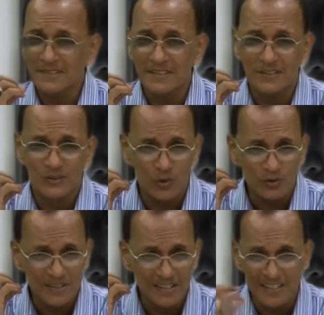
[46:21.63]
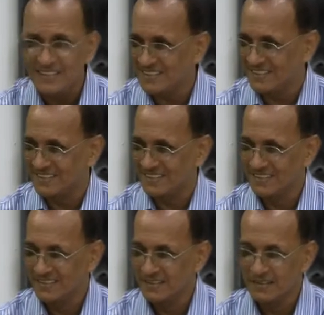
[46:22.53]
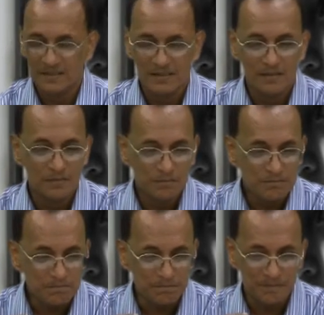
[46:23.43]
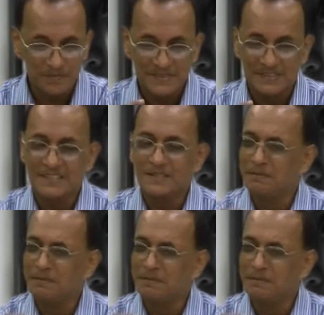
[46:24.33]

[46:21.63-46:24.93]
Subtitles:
It's so delicious. This